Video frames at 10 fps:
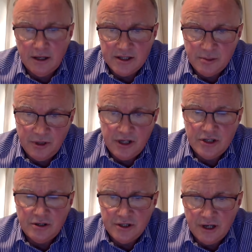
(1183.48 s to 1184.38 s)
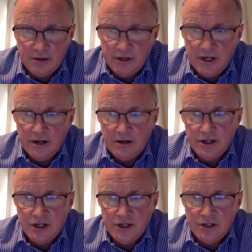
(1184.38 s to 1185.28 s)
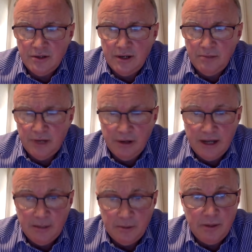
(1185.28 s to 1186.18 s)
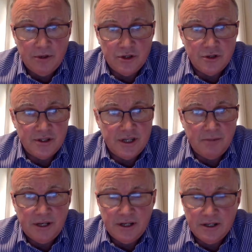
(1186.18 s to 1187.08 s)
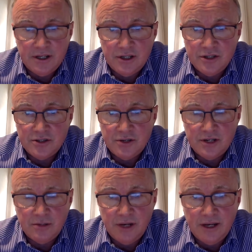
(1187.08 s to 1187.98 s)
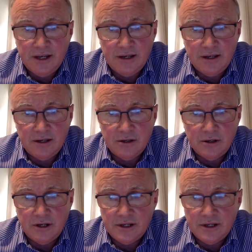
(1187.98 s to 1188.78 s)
or constipation or diarrhea or a change in, in bowel habit, people should seek medical attention straight away and get a, get a